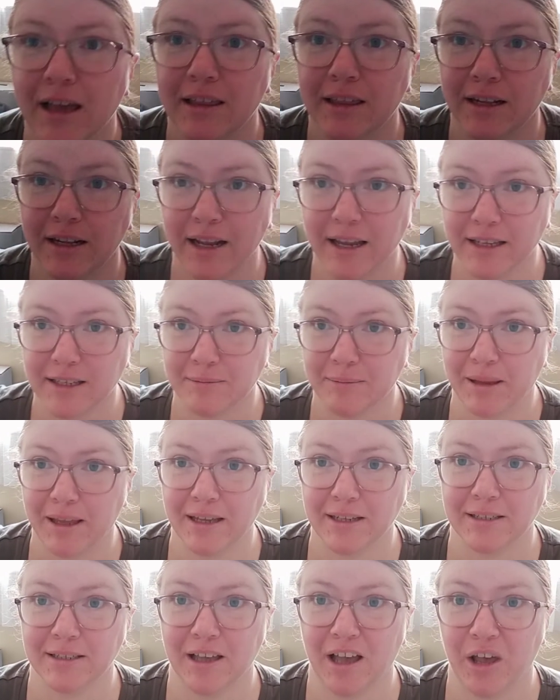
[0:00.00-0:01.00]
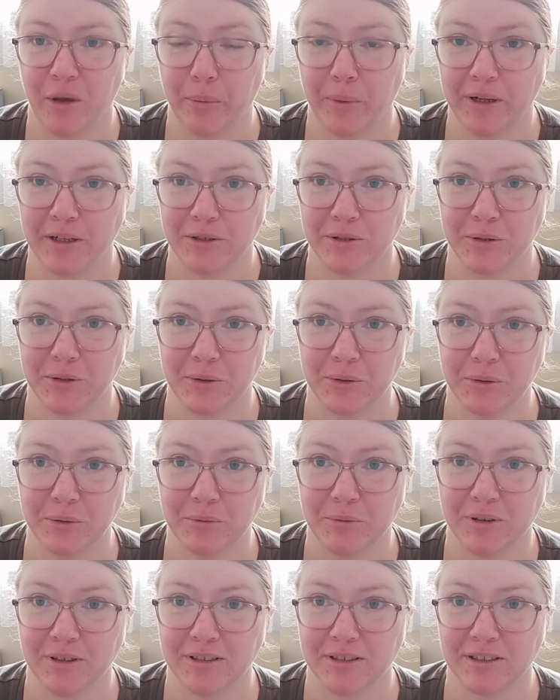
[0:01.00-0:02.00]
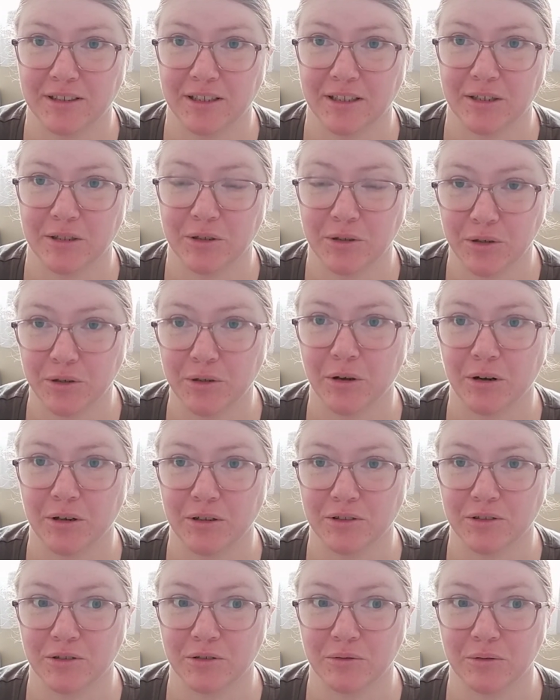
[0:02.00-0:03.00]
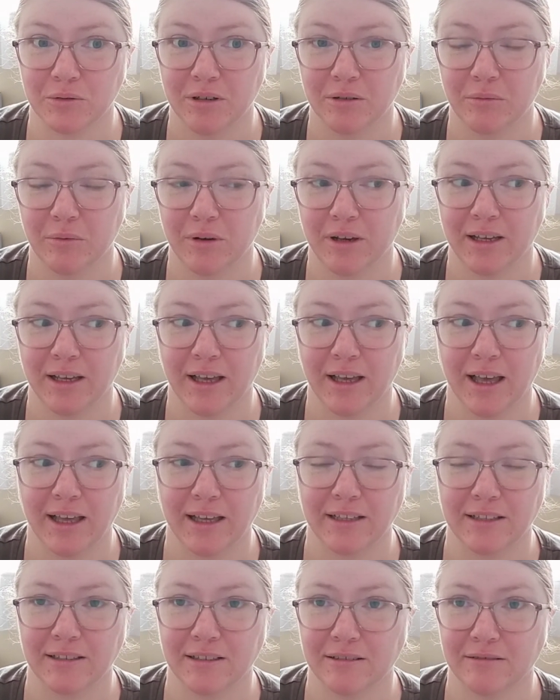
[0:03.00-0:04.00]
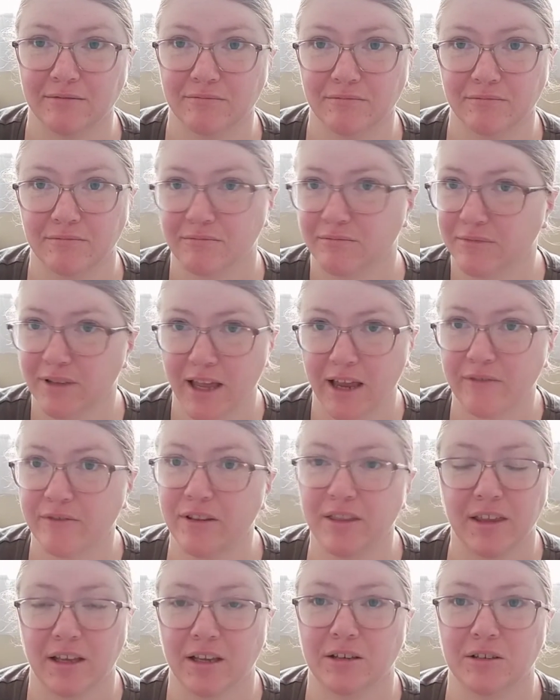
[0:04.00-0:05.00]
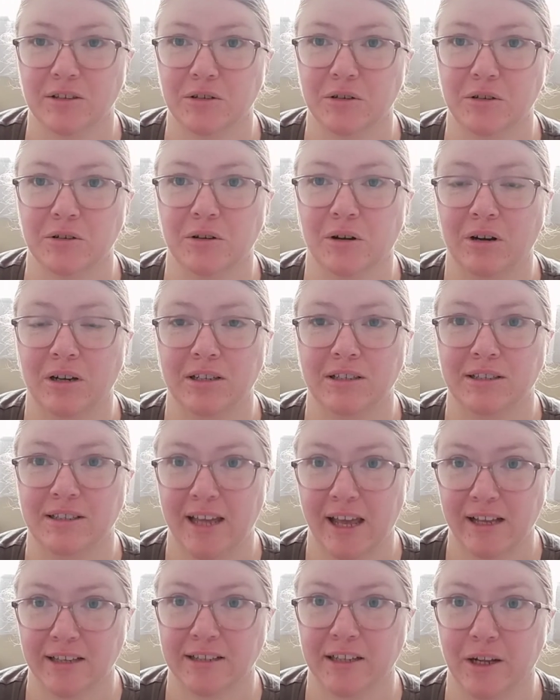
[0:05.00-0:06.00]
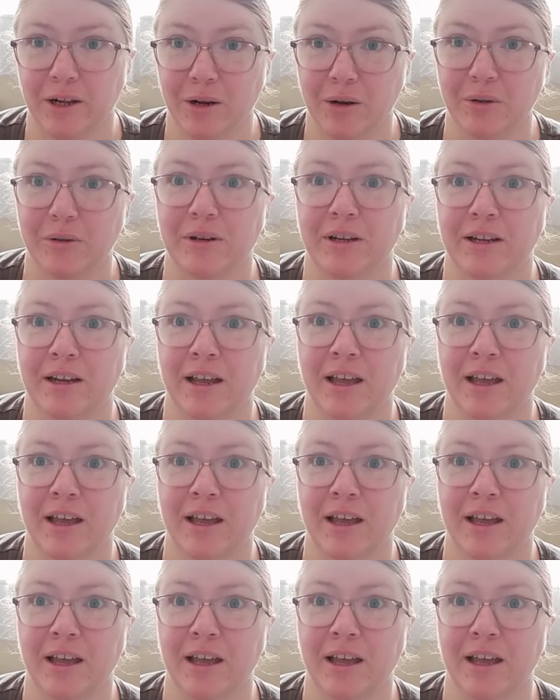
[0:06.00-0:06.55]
The next place I went to was the $2 store, where everything is $2, tax included.